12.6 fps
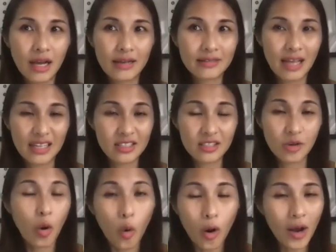that's
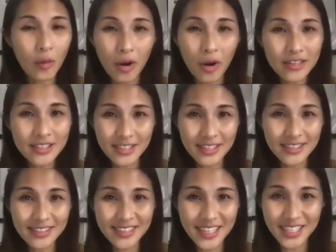all I wanted.
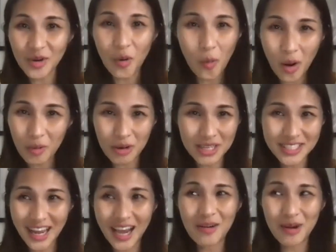That's all I
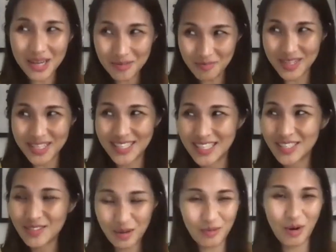wanted. I want a business
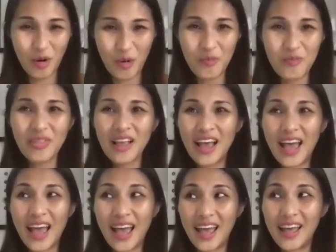from home
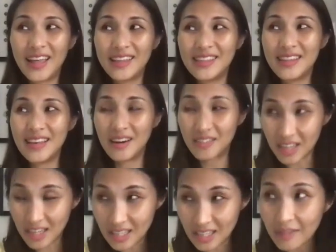and
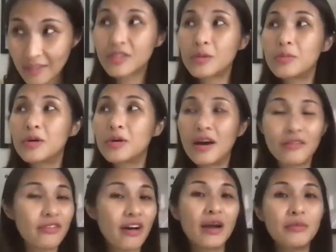a comfortable
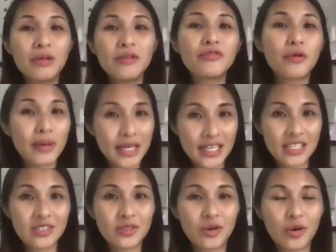environment for my kids
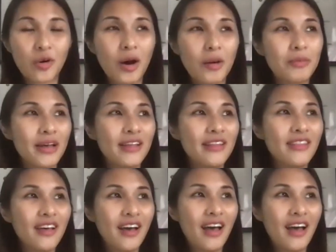to grow up in.